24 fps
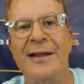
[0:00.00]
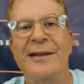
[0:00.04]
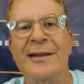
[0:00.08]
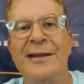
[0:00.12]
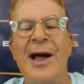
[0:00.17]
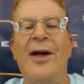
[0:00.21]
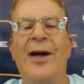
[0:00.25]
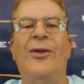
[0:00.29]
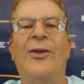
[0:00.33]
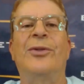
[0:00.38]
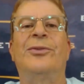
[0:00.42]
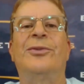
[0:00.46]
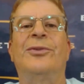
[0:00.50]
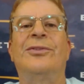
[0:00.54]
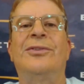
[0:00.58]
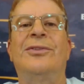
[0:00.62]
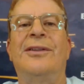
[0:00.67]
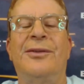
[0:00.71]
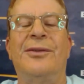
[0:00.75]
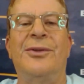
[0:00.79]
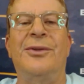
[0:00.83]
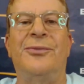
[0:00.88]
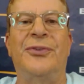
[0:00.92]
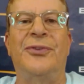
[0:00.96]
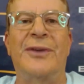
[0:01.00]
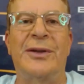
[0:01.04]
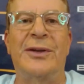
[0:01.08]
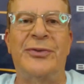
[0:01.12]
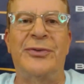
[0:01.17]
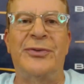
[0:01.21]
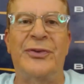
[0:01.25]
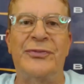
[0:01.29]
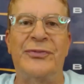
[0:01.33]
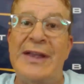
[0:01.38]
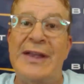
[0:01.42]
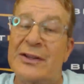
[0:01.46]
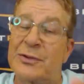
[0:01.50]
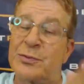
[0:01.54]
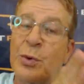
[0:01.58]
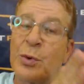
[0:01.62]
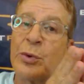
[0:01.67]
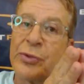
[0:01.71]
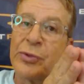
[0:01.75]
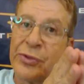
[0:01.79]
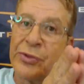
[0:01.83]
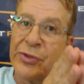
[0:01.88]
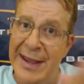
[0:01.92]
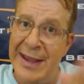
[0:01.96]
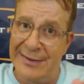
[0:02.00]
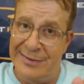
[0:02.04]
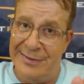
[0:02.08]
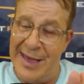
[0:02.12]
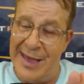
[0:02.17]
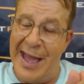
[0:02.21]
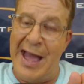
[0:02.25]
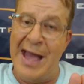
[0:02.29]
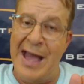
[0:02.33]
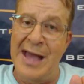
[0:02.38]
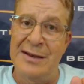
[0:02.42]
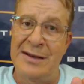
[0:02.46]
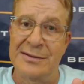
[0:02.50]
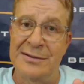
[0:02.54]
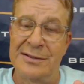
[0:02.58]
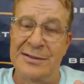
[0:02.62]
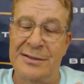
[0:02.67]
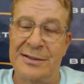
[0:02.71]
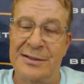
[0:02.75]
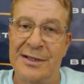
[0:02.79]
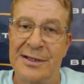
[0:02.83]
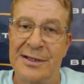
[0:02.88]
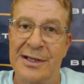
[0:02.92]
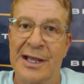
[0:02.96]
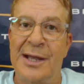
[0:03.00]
Now, Philadelphia fans will think that,